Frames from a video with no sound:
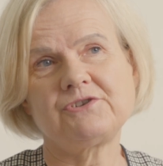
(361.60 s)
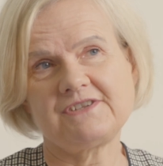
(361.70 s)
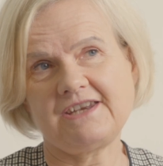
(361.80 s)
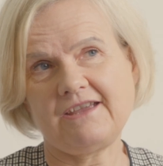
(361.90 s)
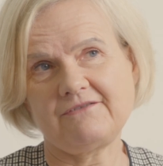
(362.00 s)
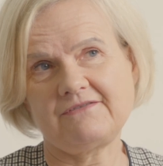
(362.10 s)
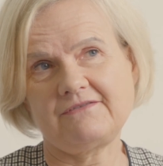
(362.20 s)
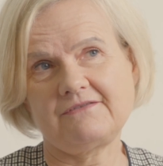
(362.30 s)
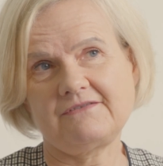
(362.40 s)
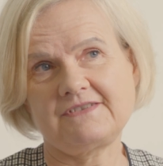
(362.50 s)
doesn't have
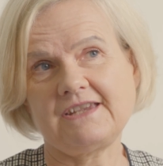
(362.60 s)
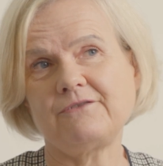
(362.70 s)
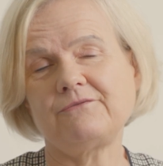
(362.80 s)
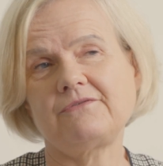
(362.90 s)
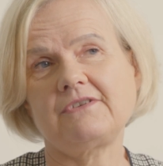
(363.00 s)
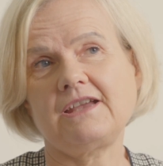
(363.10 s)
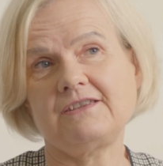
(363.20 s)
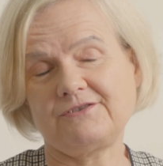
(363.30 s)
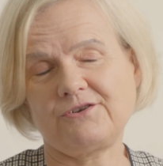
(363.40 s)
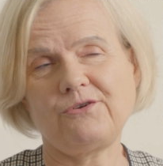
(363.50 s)
safe
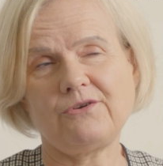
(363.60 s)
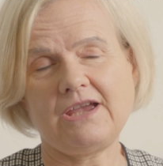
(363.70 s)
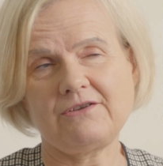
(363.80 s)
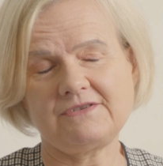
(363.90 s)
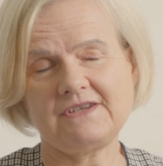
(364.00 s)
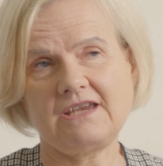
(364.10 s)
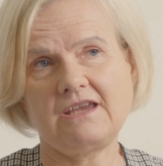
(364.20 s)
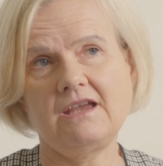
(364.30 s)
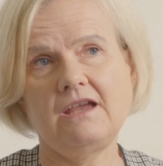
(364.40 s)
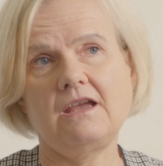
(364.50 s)
and secure
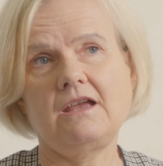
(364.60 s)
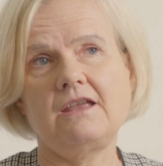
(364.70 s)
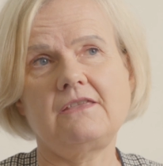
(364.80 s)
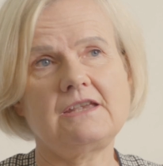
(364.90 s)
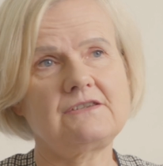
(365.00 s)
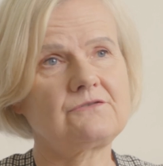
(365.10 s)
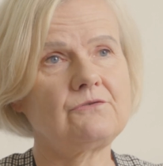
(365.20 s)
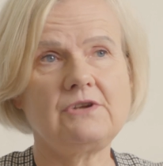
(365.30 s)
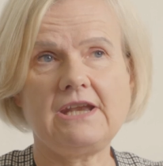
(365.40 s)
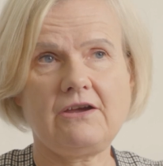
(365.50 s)
housing, then
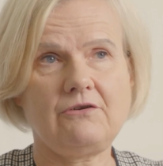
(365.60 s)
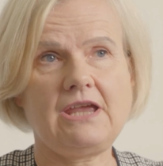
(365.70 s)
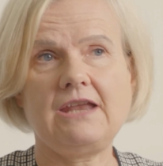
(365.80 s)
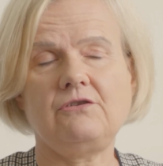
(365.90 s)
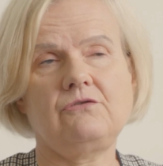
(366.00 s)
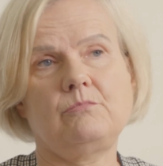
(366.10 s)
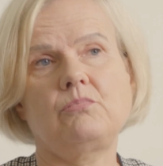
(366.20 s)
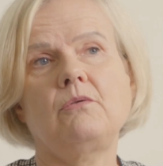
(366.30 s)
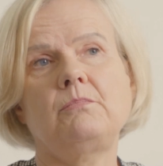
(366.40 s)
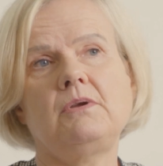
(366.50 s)
sorting out any other
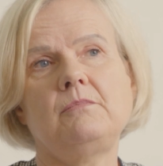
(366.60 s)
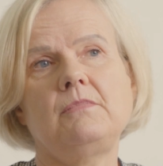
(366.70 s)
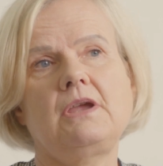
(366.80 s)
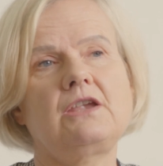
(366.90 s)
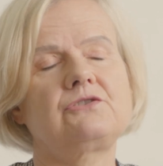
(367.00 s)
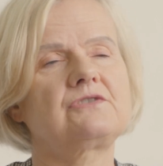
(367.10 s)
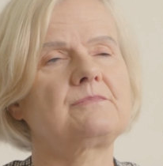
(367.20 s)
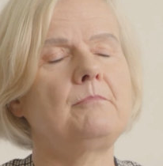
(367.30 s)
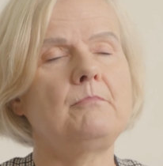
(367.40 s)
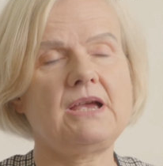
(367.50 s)
problem is
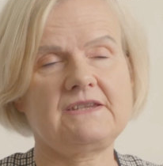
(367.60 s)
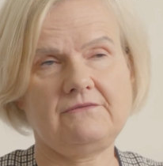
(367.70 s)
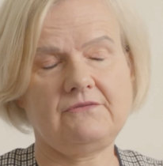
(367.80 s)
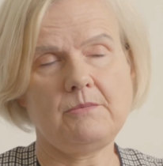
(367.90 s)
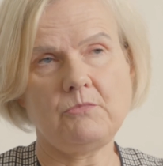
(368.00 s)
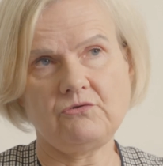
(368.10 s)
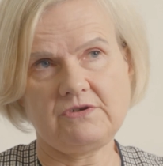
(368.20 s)
just massively more